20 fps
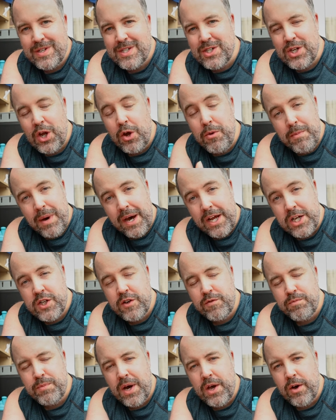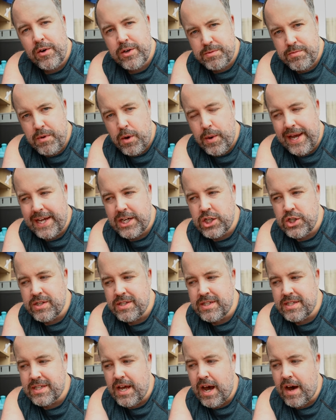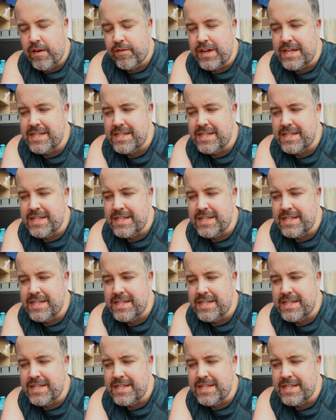So much of my Osmo Action stuff